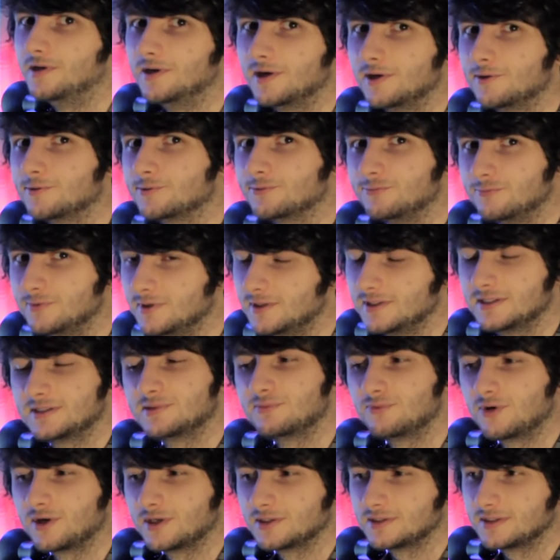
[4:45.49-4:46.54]
and I was really
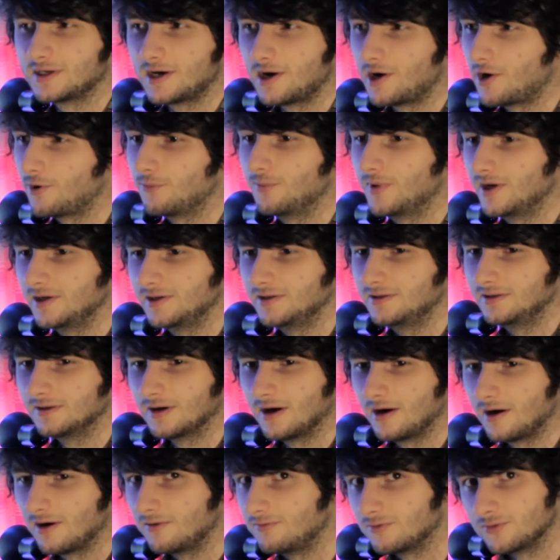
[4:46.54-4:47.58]
surprised at how many
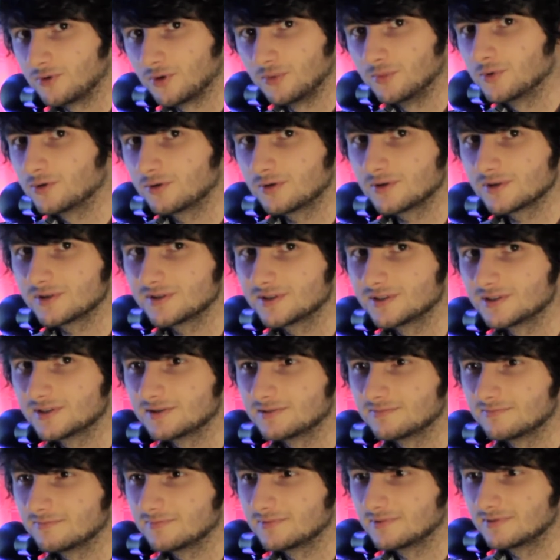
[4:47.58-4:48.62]
I've come across. There's